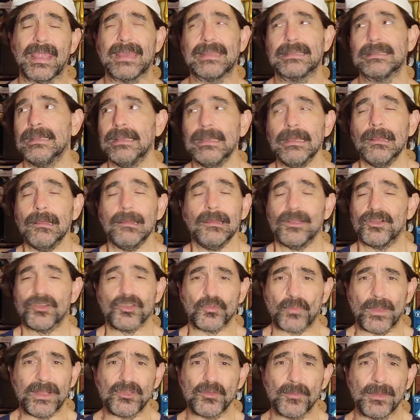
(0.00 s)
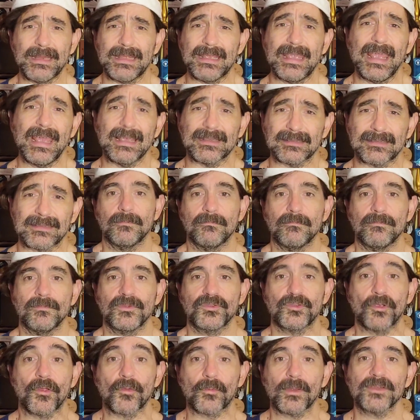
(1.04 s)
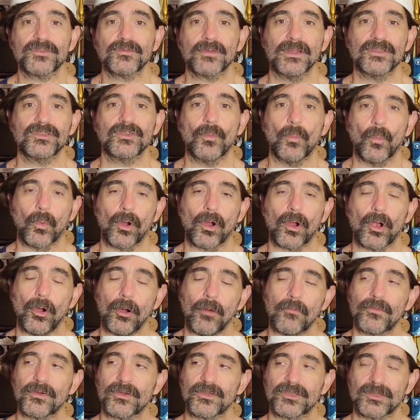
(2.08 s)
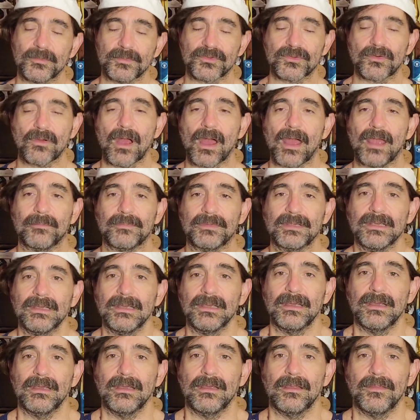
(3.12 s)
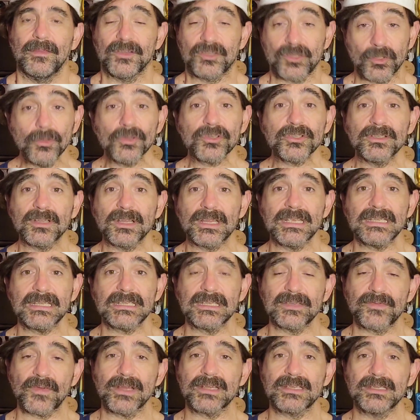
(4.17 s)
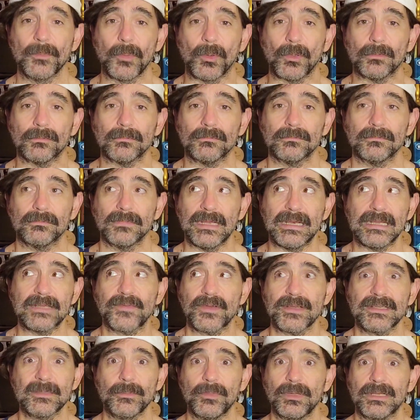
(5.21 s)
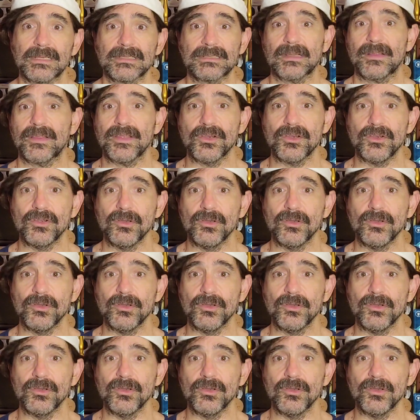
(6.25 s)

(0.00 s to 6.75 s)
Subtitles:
and just way too many guests. So the restaurants were oversubscribed. The solution to this is very simple. It is very simple. It is nothing